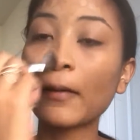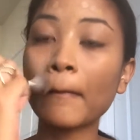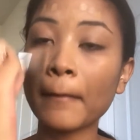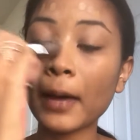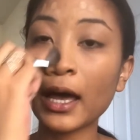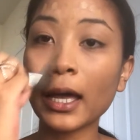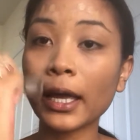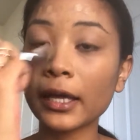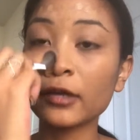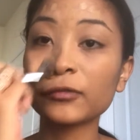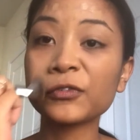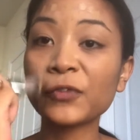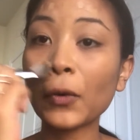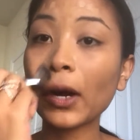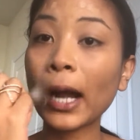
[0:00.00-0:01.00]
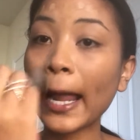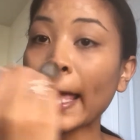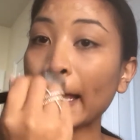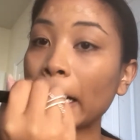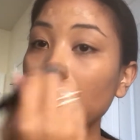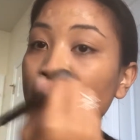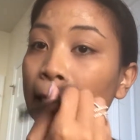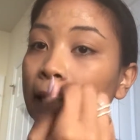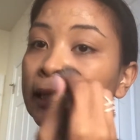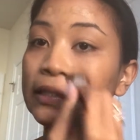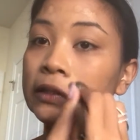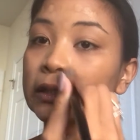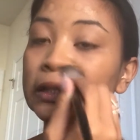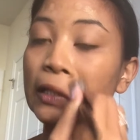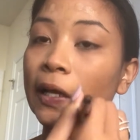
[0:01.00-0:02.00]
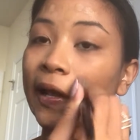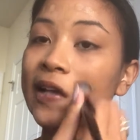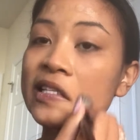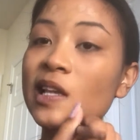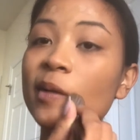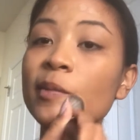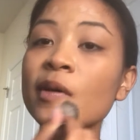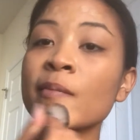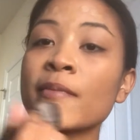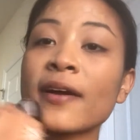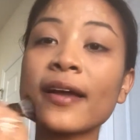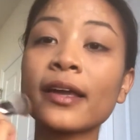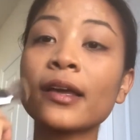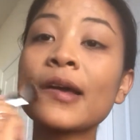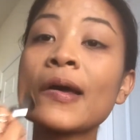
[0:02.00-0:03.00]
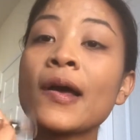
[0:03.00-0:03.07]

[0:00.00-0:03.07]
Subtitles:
my forehead is, like I said in my